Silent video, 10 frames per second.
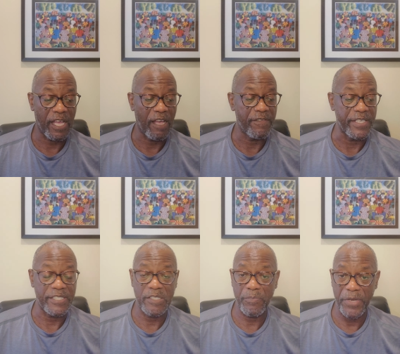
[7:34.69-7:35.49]
of
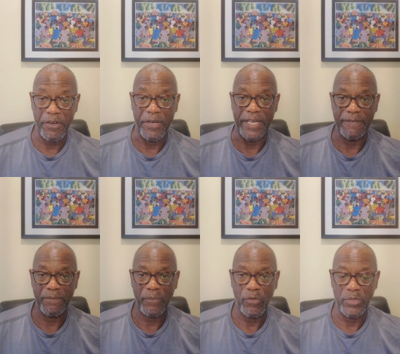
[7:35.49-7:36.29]
His Spirit,
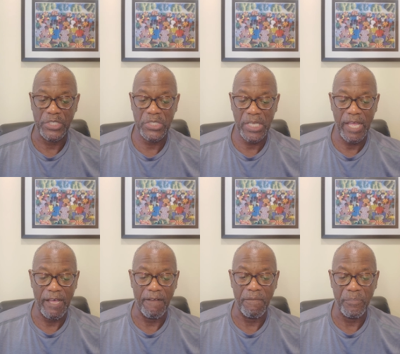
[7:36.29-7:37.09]
which is
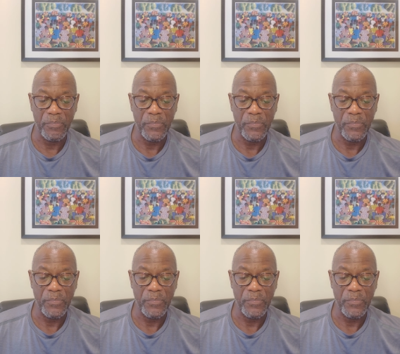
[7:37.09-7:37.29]
love.